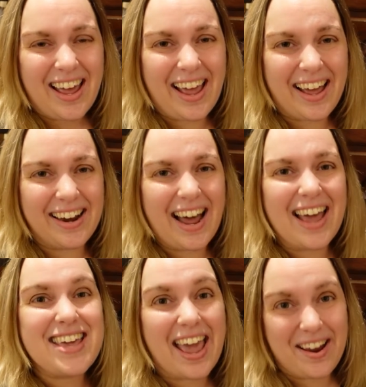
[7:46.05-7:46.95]
And
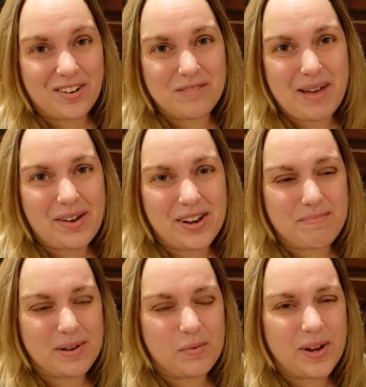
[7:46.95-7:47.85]
I care about
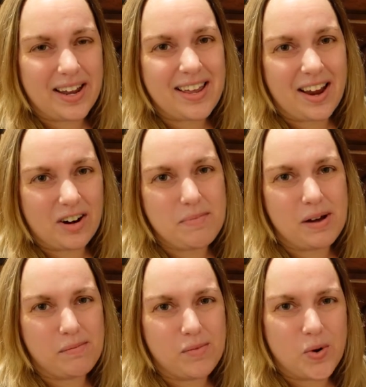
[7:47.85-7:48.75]
it, but what I care
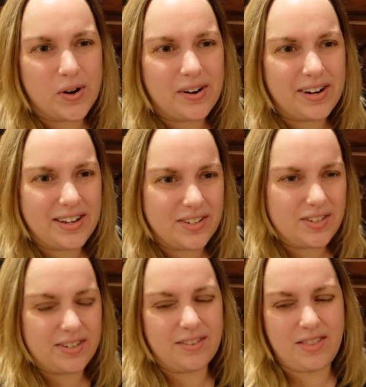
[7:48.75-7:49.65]
about more
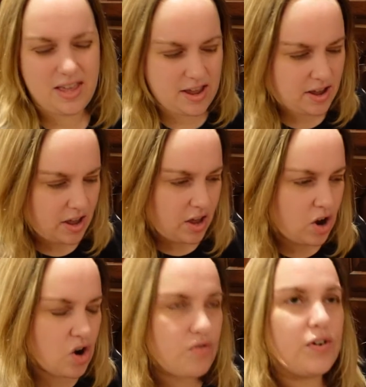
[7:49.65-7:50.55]
is the
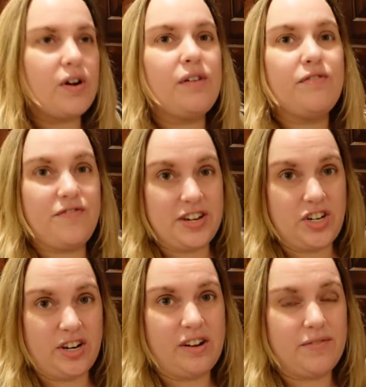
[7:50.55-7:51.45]
overall
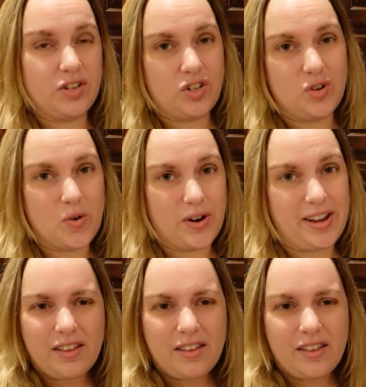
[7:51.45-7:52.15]
vision of the story.